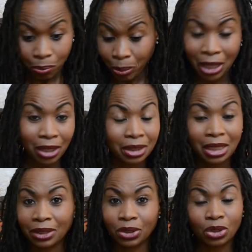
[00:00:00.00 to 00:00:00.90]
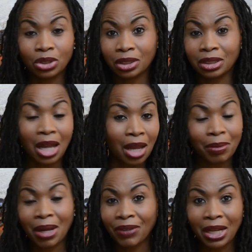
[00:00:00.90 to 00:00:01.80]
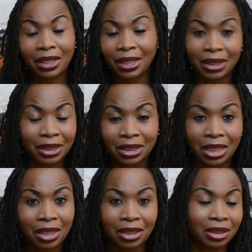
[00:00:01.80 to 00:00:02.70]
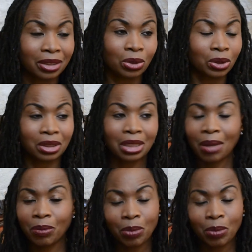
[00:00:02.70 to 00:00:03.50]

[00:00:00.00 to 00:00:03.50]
paying attention to the time, and I've got to get this in at this certain time,